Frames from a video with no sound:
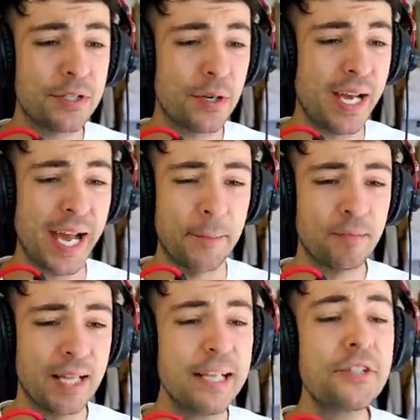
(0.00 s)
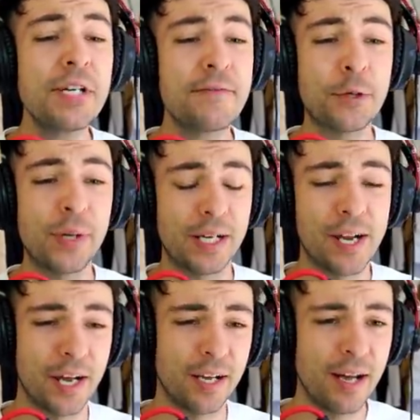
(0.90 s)
is okay. Let's go and have a quick
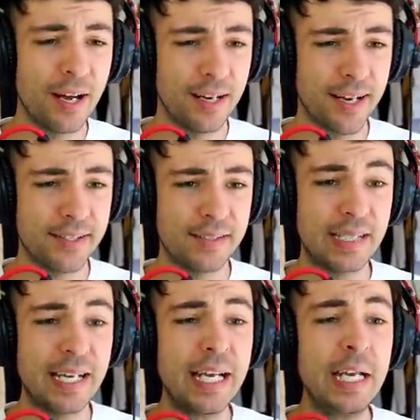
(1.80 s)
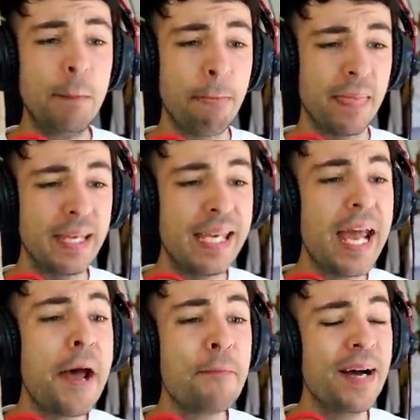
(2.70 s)
look. Let's see. Yep.